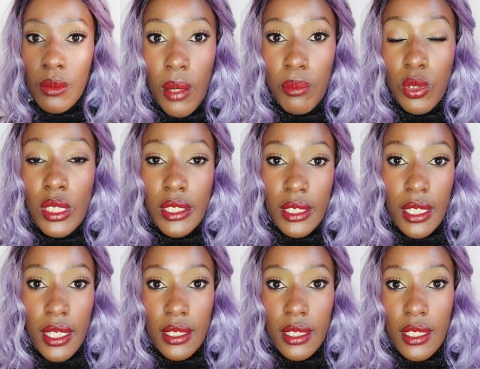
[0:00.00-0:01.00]
So I'm really
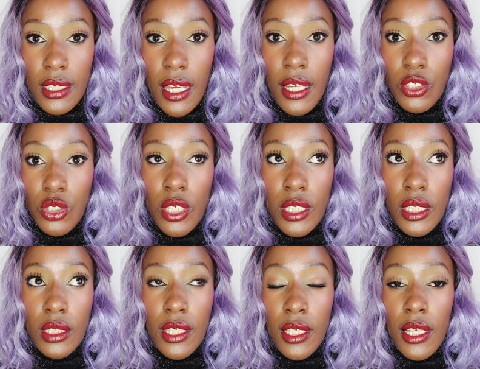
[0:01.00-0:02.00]
glad that I
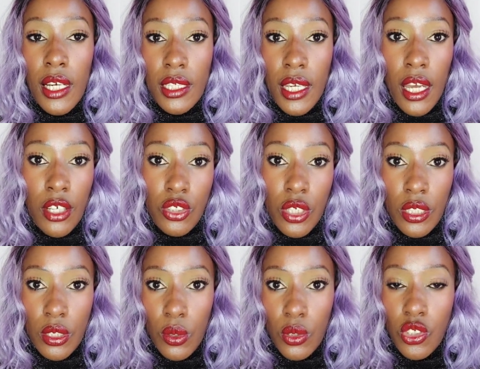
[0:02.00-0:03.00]
actually, the Garnier
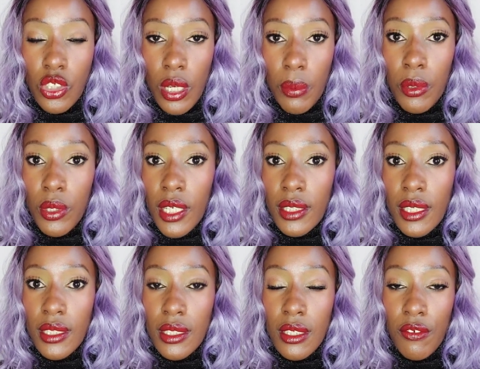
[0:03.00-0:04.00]
actually launched a product
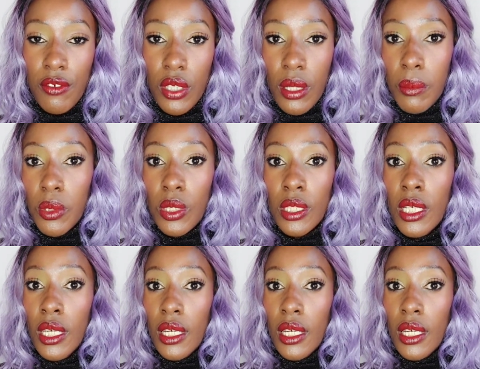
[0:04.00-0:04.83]
that is affordable